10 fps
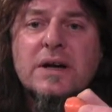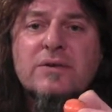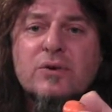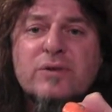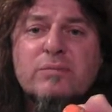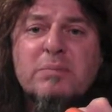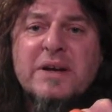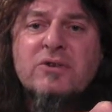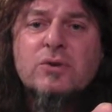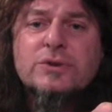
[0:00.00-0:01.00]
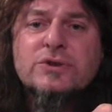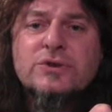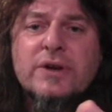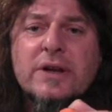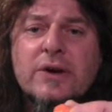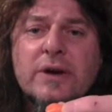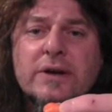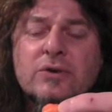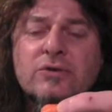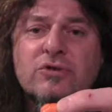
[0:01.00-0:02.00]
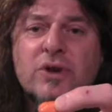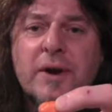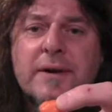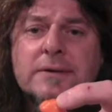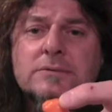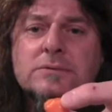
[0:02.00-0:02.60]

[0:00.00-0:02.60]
ever even been to Australia I couldn't say,